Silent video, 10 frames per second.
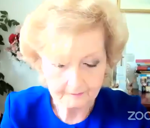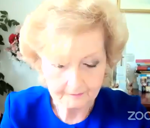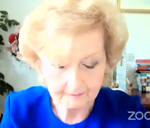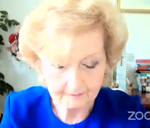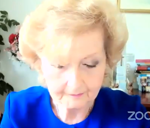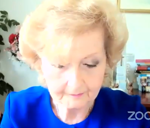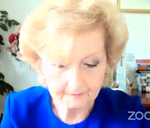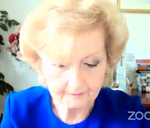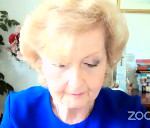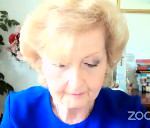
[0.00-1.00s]

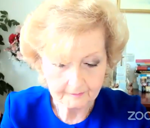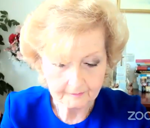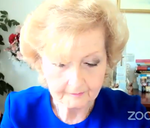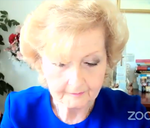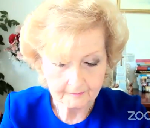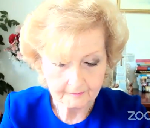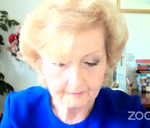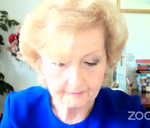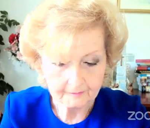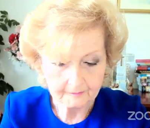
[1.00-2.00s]

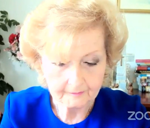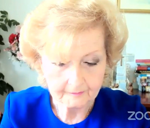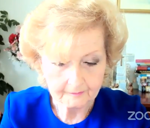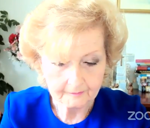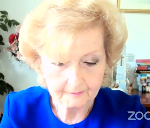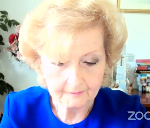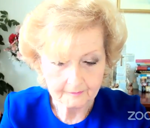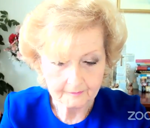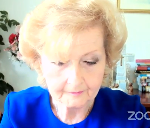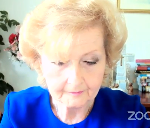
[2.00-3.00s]

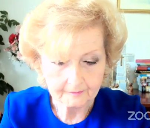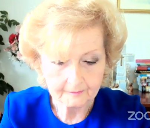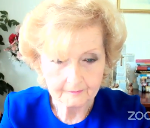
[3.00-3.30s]
Nobody speaks.